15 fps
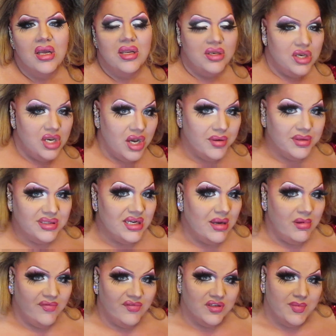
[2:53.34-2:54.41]
No, it's
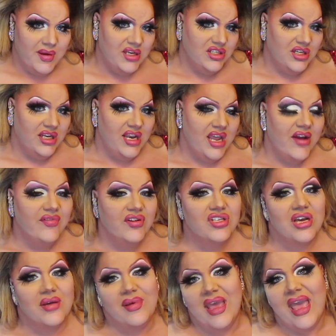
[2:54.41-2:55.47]
not my first pageant. And every
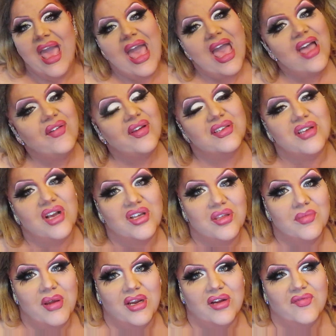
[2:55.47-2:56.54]
job I have, I talk on
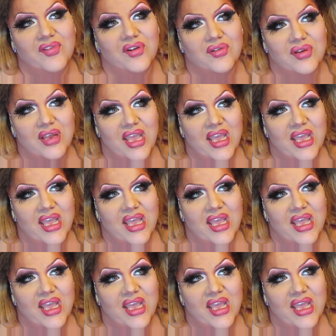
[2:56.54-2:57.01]
the microphone.